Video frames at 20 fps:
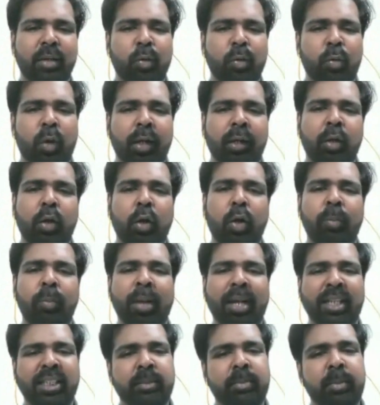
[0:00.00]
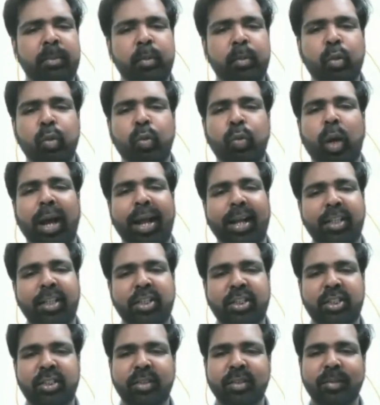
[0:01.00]
one or maximum two
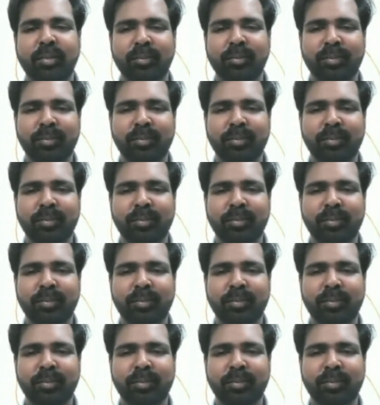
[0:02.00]
acts,